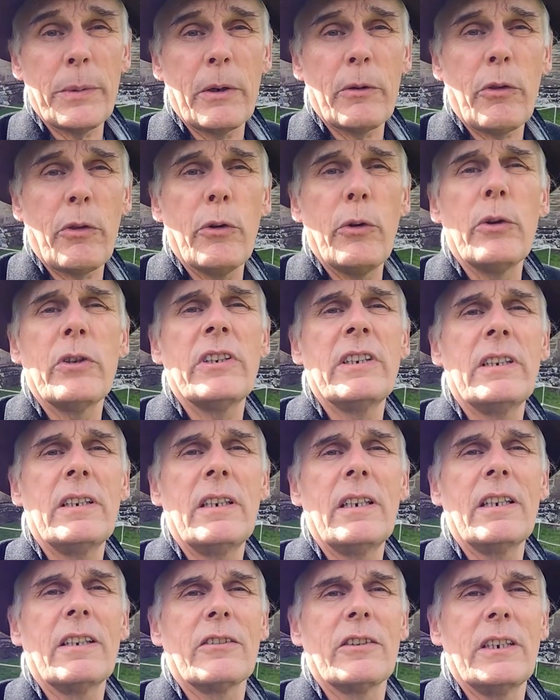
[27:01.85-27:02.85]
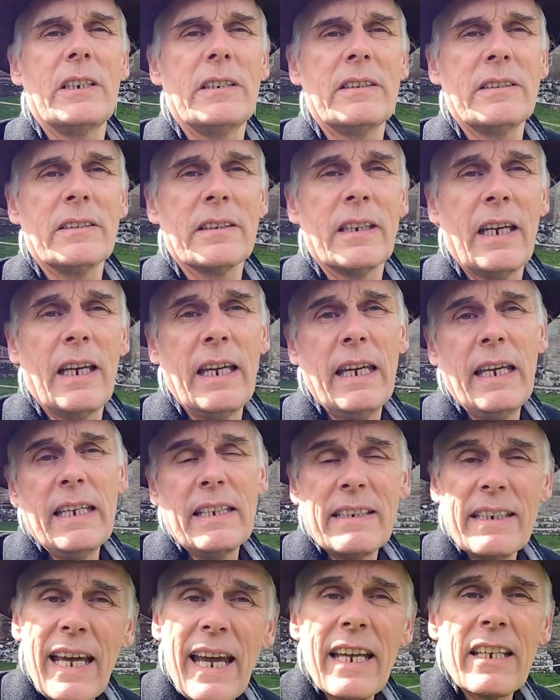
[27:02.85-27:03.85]
about 13 degrees.
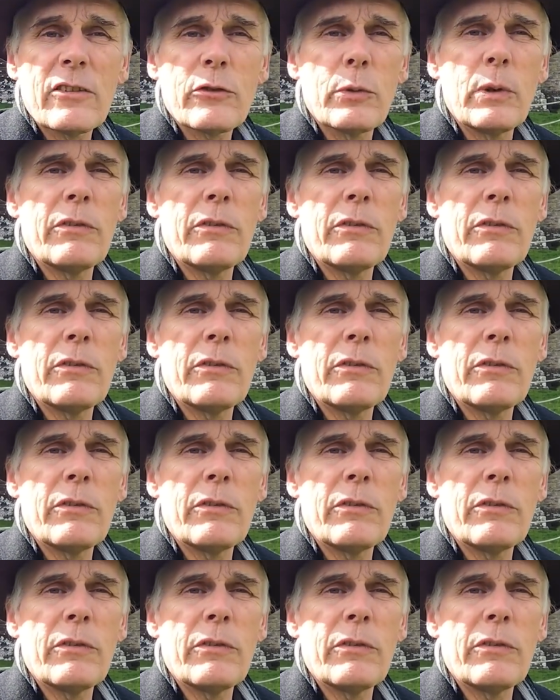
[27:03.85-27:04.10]
Yes,